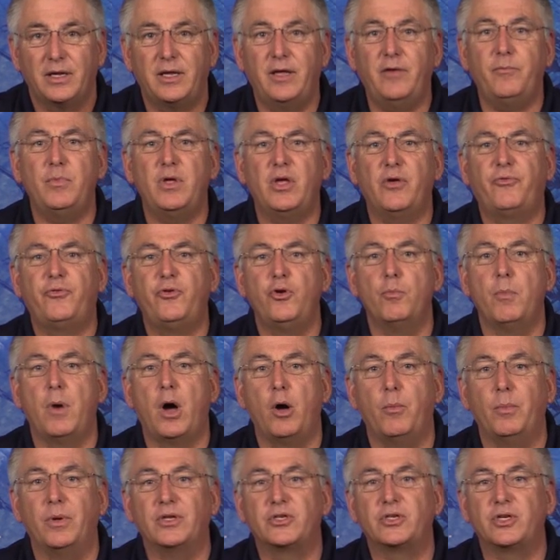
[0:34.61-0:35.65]
Give me a few
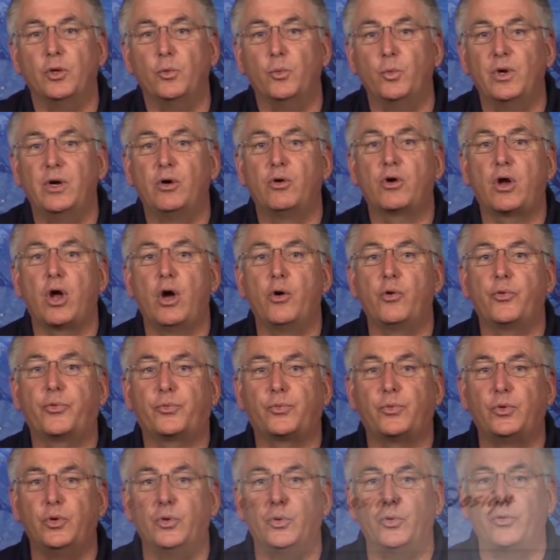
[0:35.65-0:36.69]
moments and we'll go
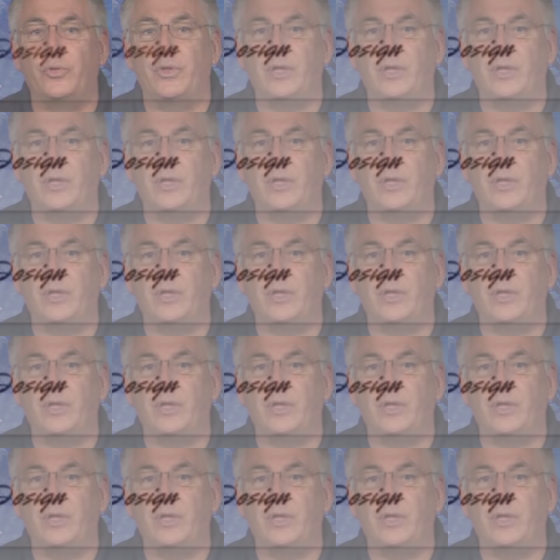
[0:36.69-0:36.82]
through